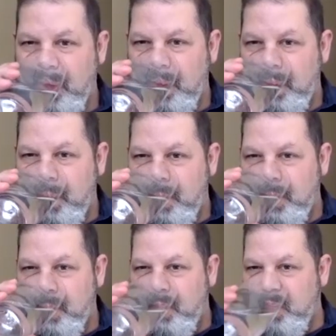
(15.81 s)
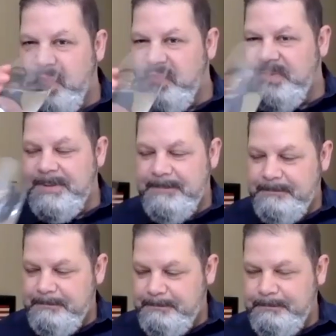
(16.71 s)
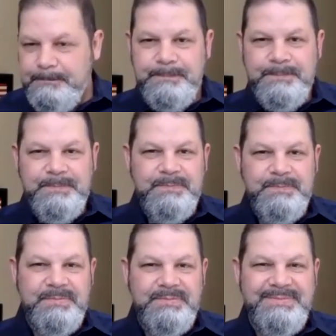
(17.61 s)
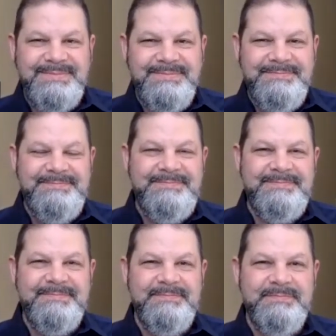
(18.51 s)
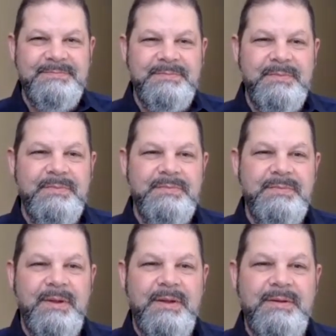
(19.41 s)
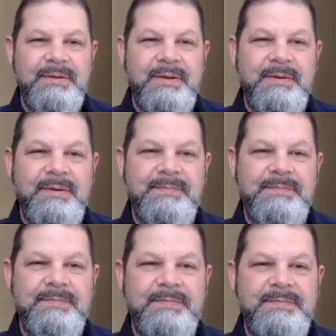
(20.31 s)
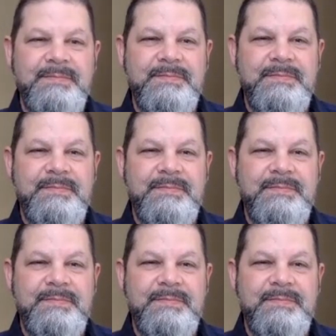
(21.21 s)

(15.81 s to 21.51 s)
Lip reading: The person shown says nothing.